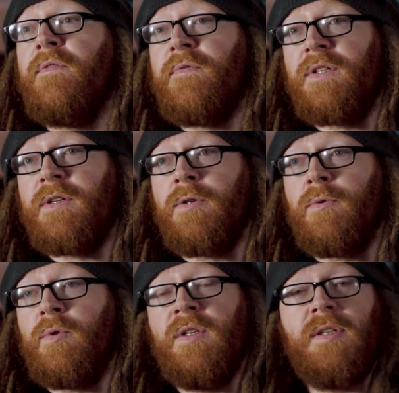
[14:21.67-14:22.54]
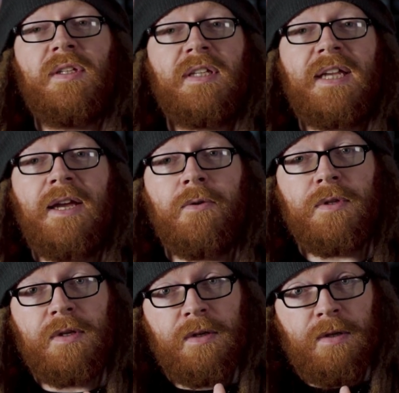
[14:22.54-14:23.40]
physical,
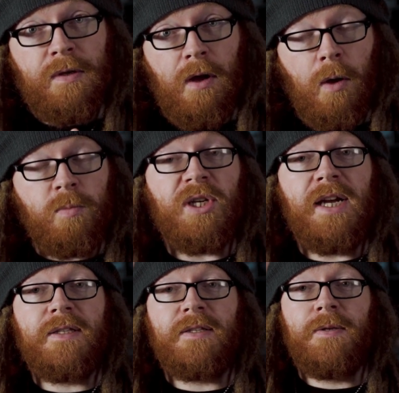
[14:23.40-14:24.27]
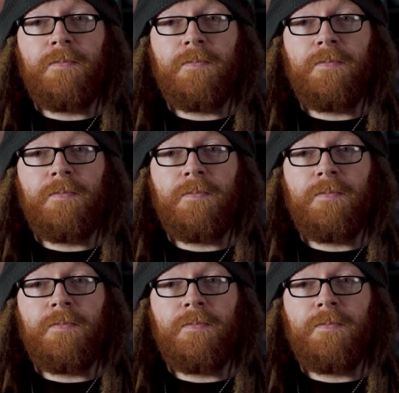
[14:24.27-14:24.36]
scaled object,